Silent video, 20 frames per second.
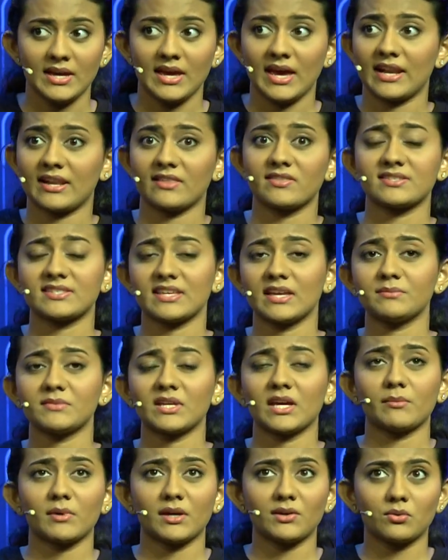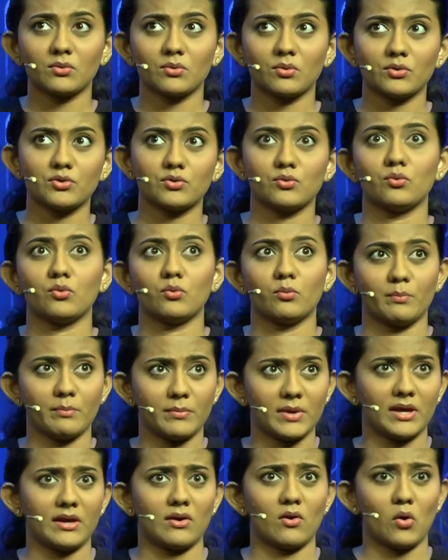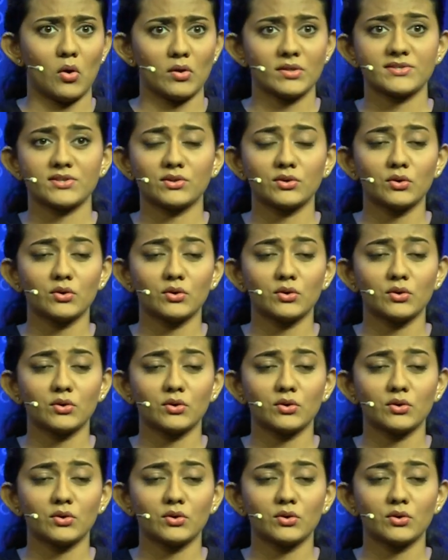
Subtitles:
And at the same time, I know you may also